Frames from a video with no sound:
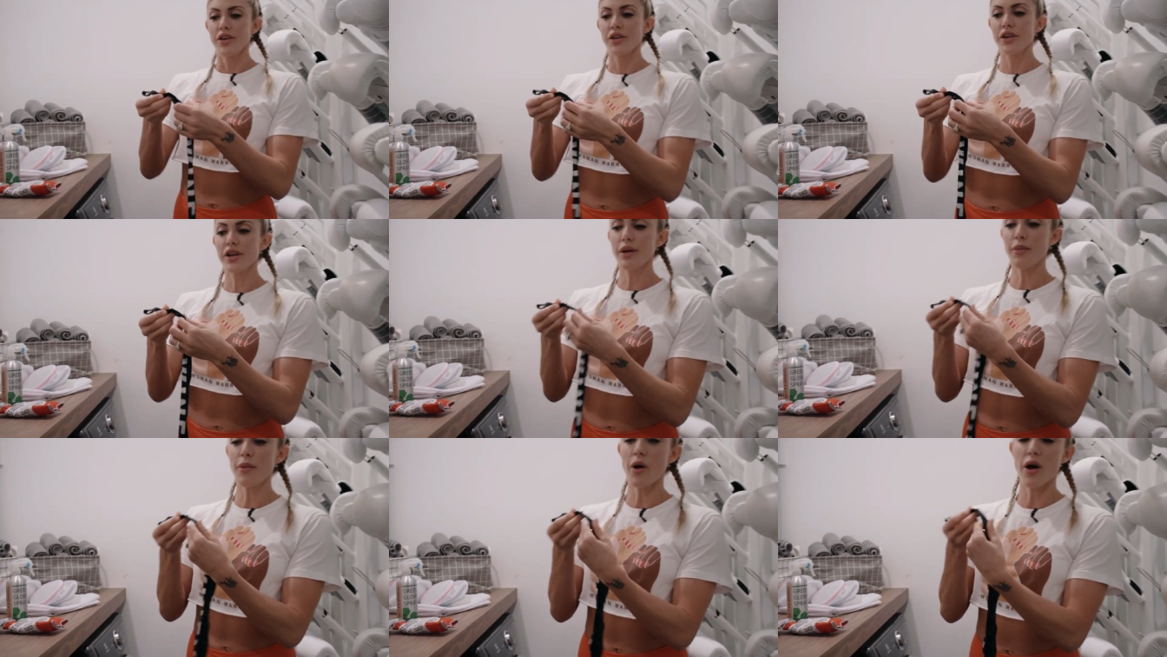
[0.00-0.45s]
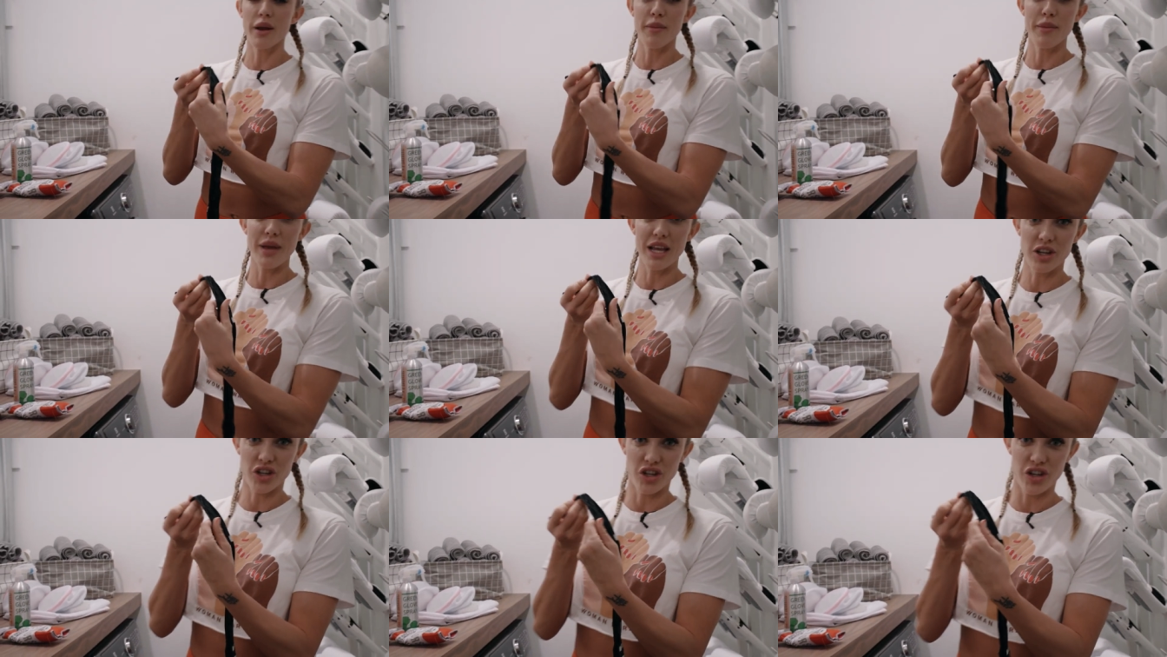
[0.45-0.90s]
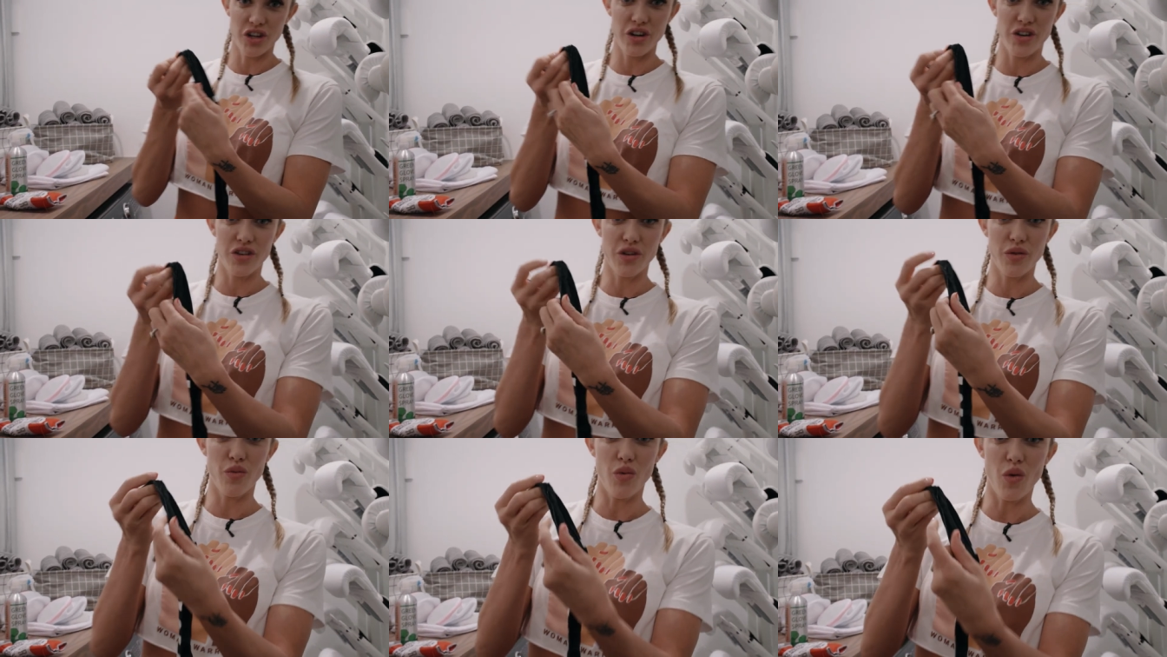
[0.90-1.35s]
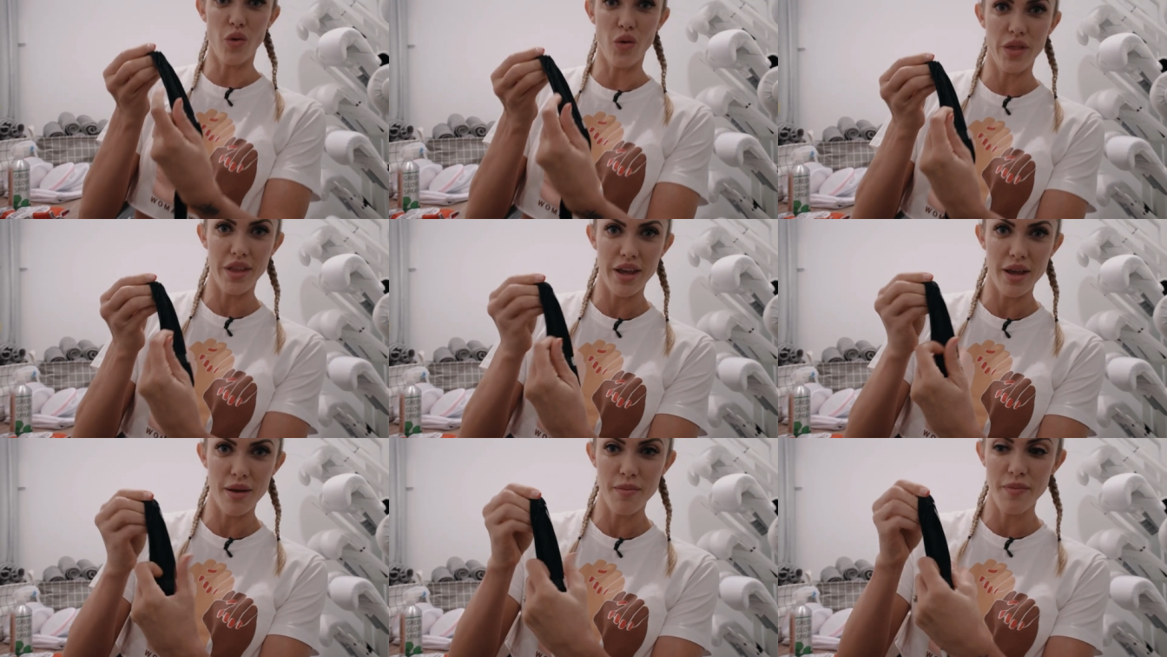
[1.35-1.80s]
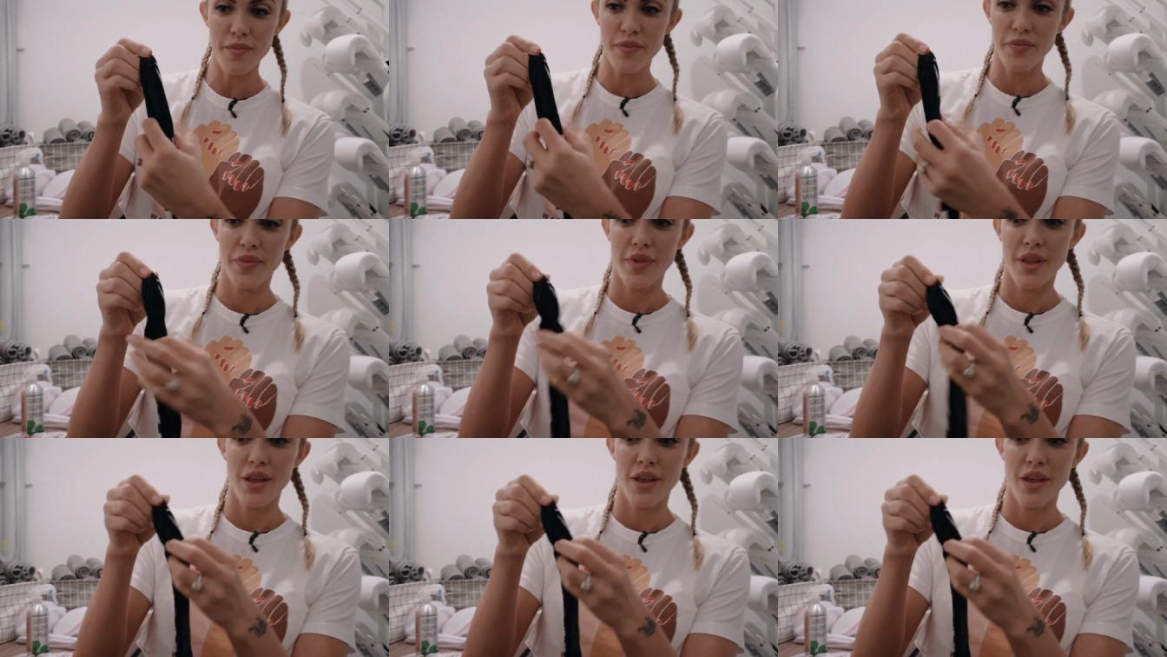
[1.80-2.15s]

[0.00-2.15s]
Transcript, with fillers: You're going to want to make sure to roll them